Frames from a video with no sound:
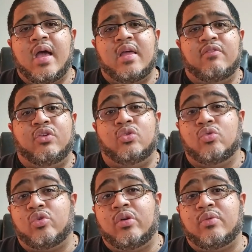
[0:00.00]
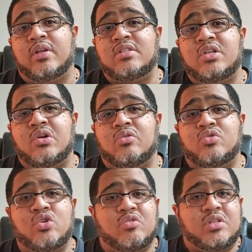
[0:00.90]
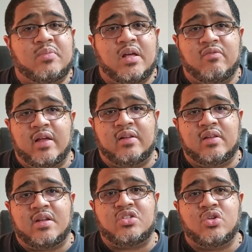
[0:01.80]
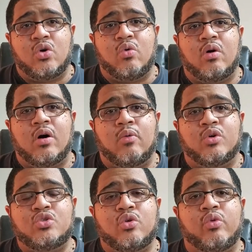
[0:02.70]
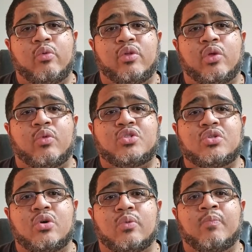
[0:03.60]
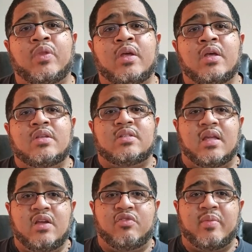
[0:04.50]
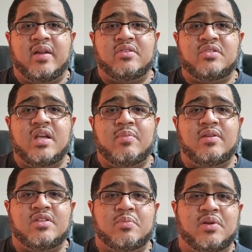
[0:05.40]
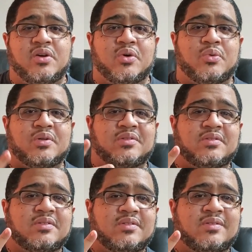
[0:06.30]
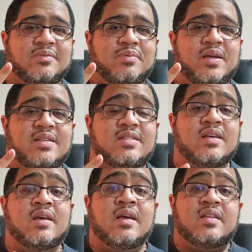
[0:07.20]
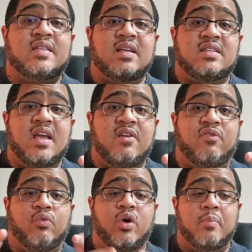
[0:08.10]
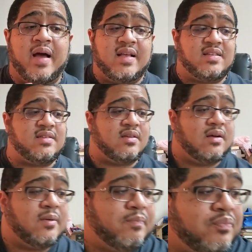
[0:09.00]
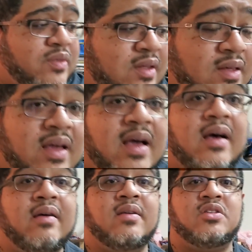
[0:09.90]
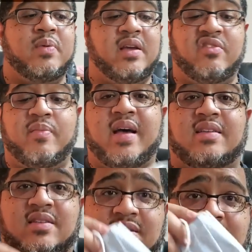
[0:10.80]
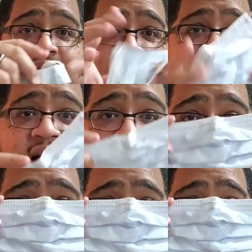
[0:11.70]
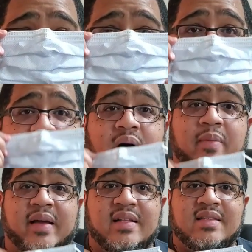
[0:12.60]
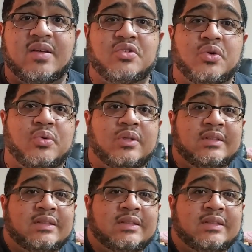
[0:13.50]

And if you do agree with us, you know, show us some love. Like, let us know uh, what you agree with and what you don't. It's Gideon from Manna Entertainment. It's been a good one. Peace. Stay safe. Wear masks. Um, yeah. Speaking of masks, I got my mask. I'm gonna go pick up my kids now. So